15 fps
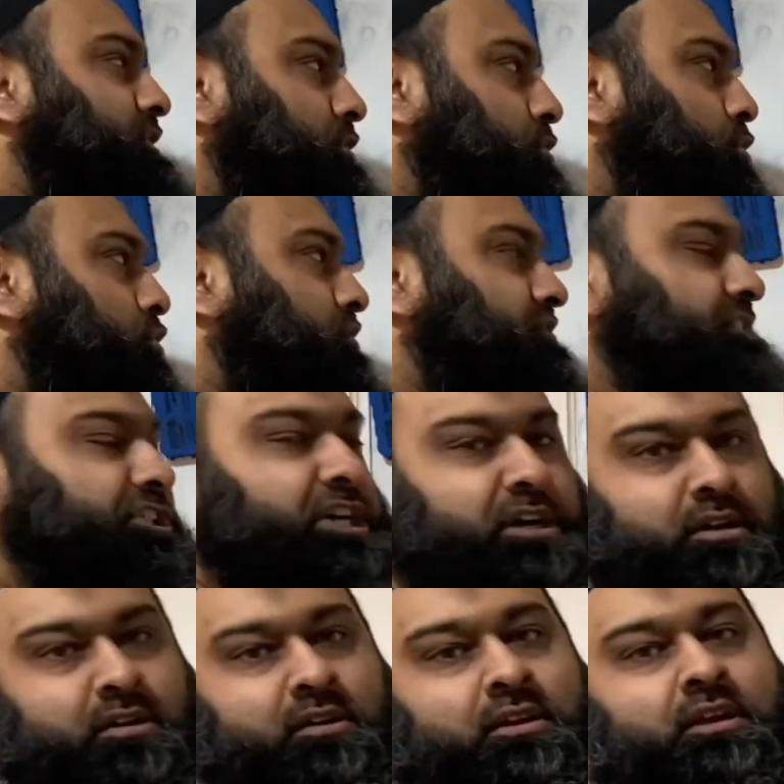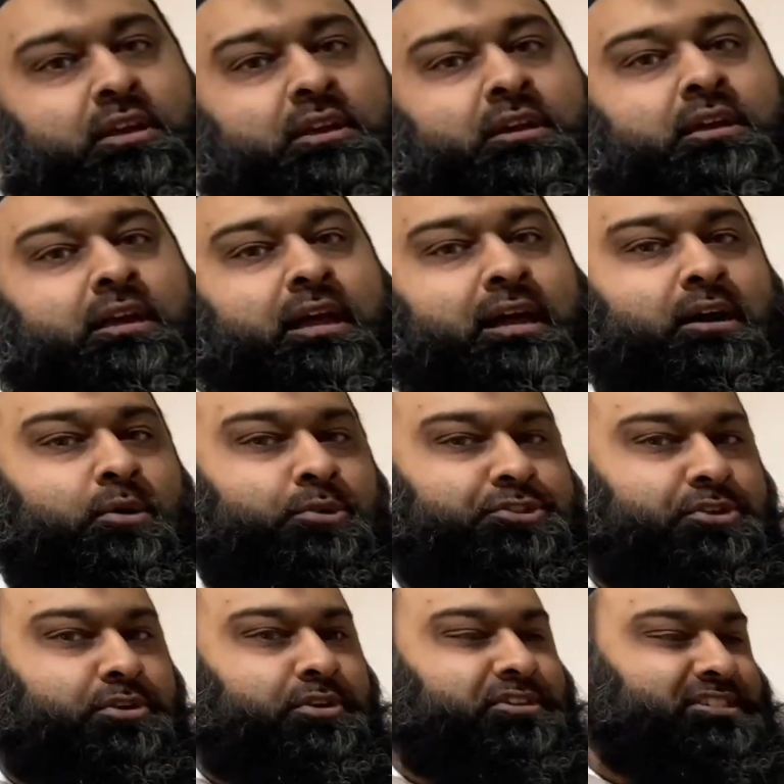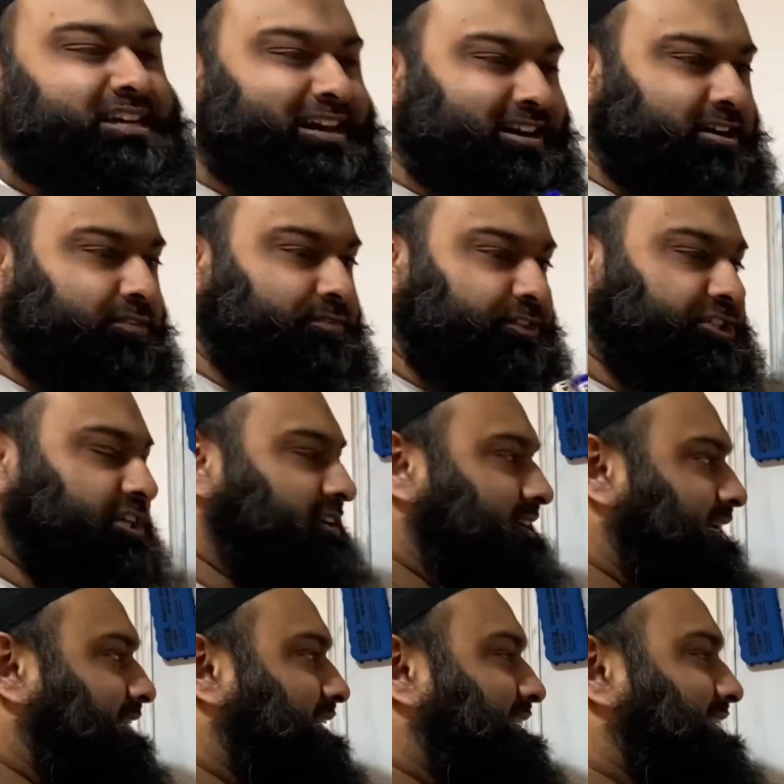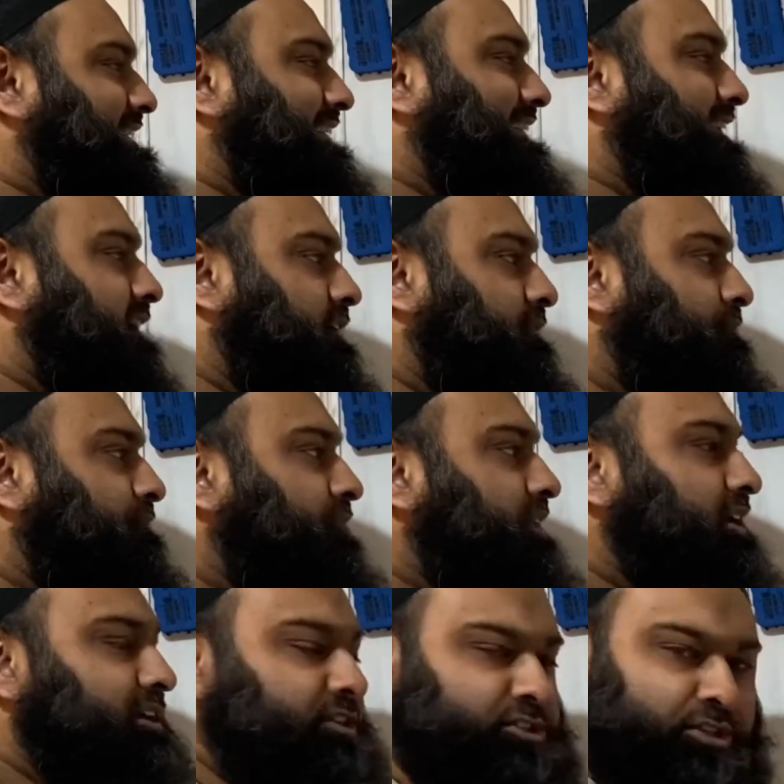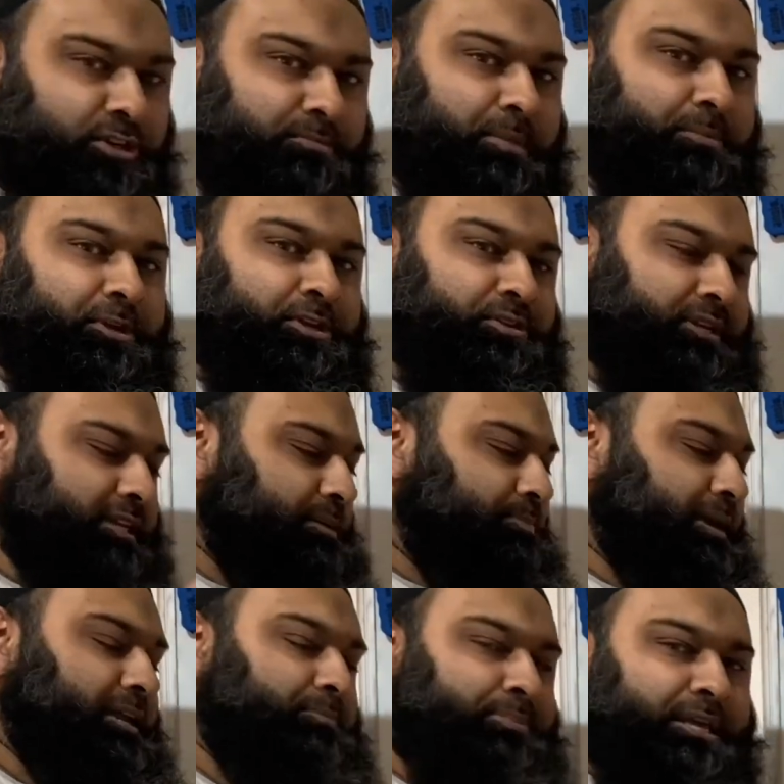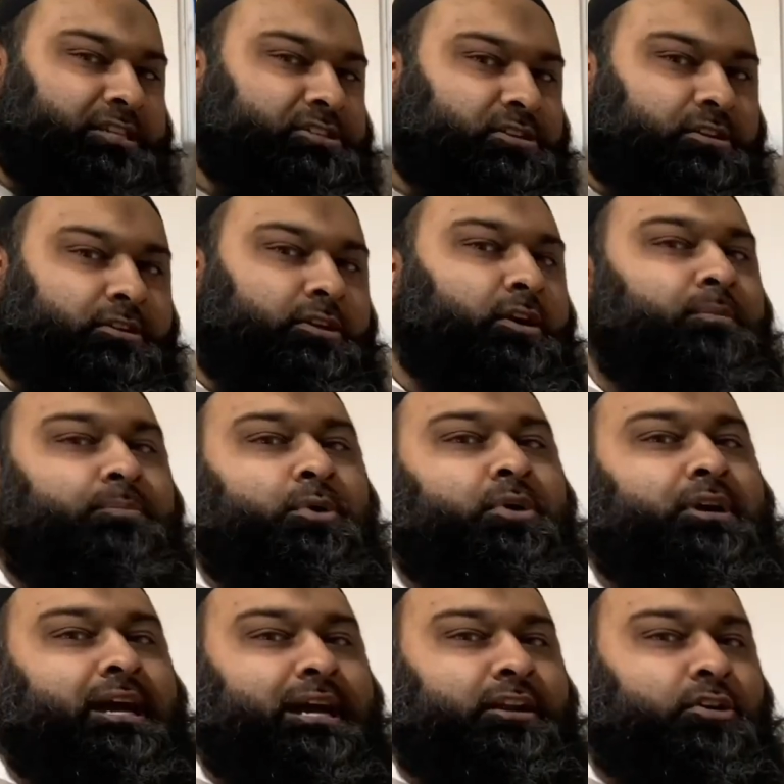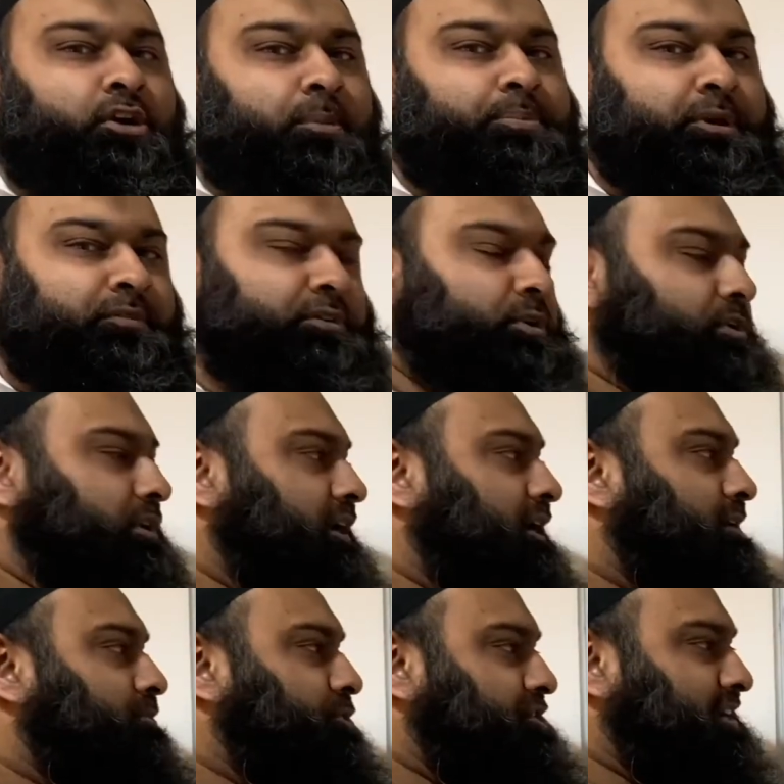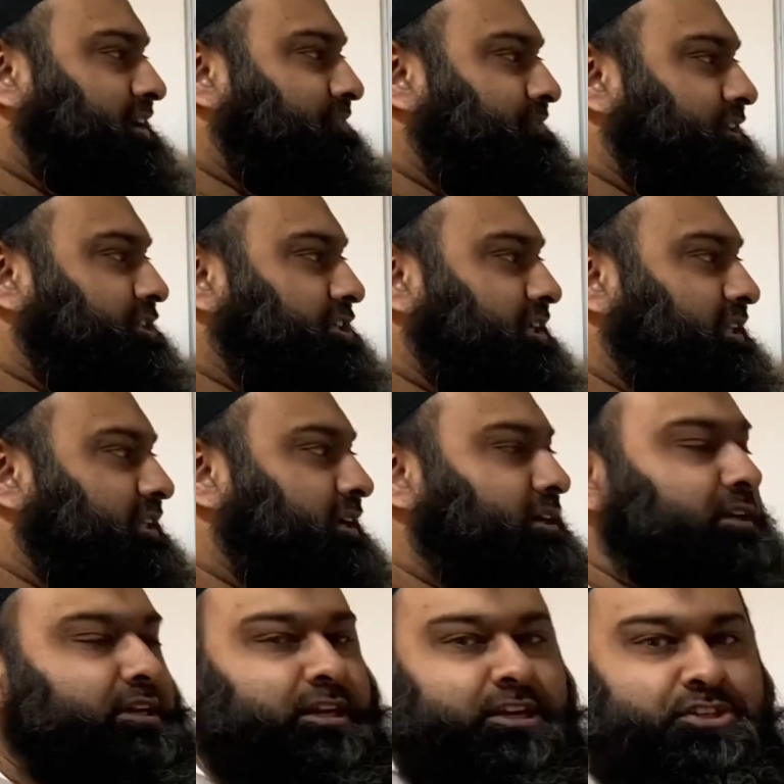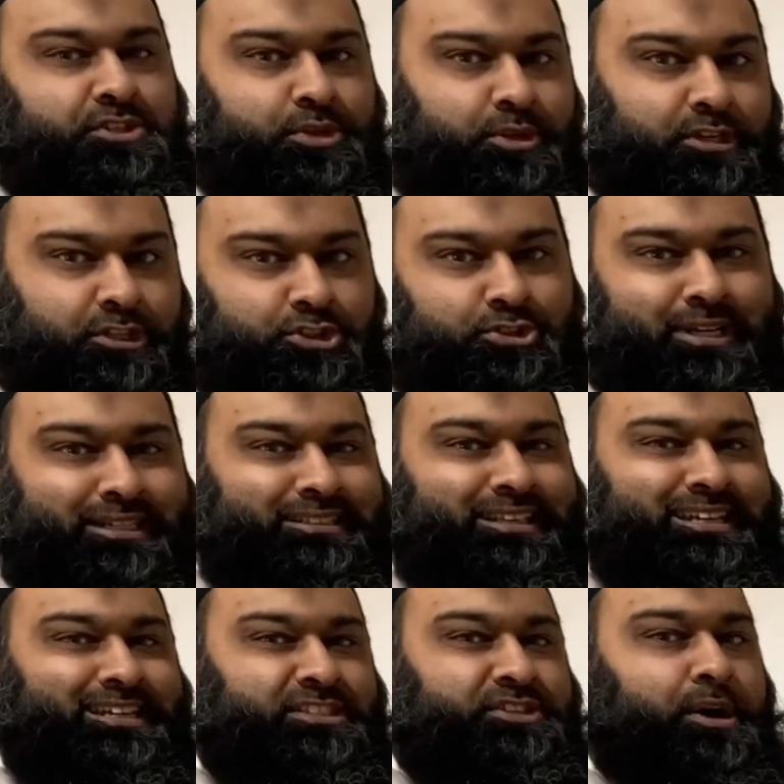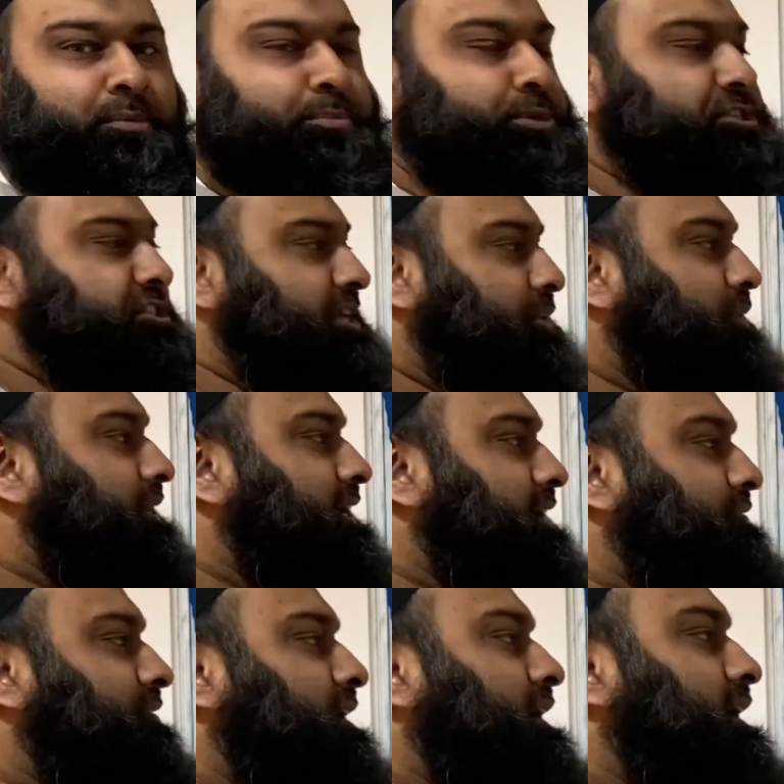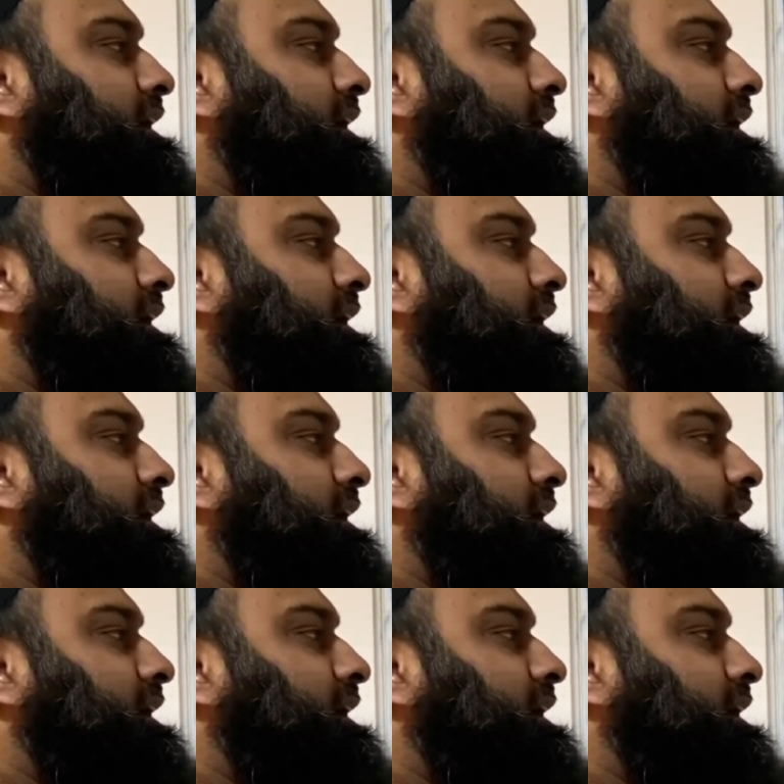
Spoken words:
Huroof Jaar, also known as Harf Jar in the singular. So remember, you need a pen, pencil, notebook, and a copy of the Quran, Mus'haf, inshallah, so you can track the examples that we give